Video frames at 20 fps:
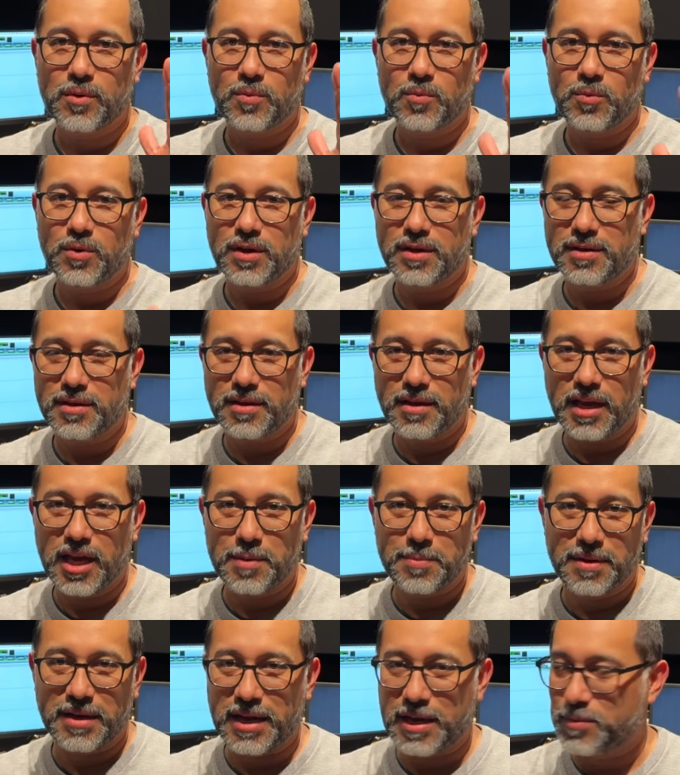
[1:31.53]
what
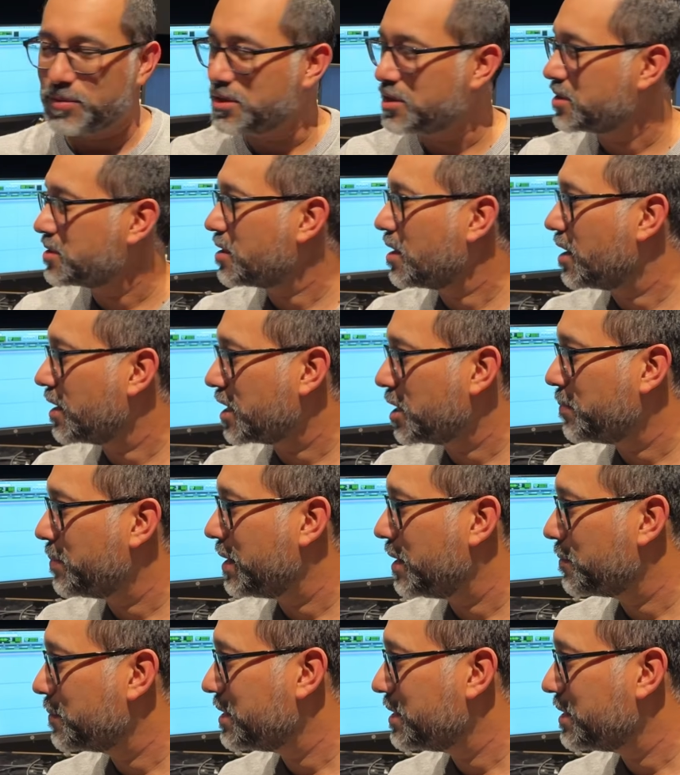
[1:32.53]
Abe and I were just talking about.